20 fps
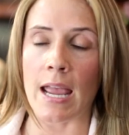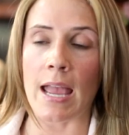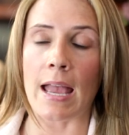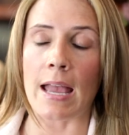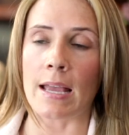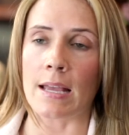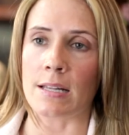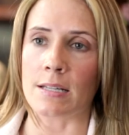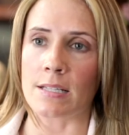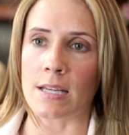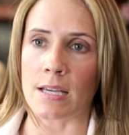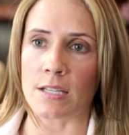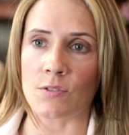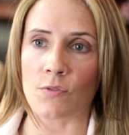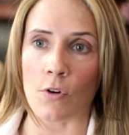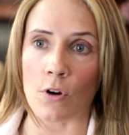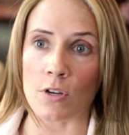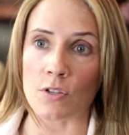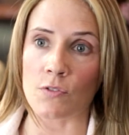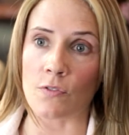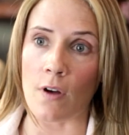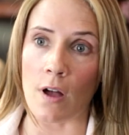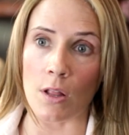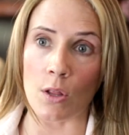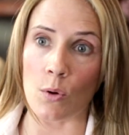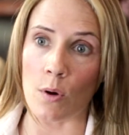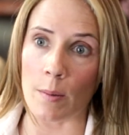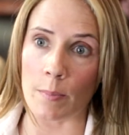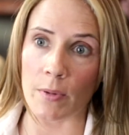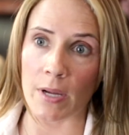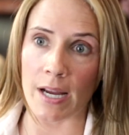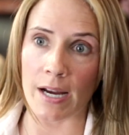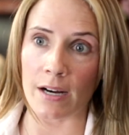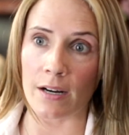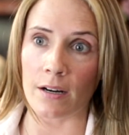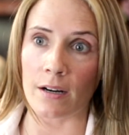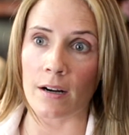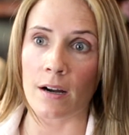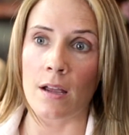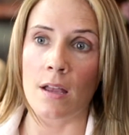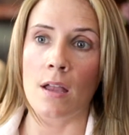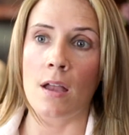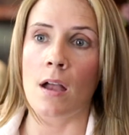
and as far as follow-up care,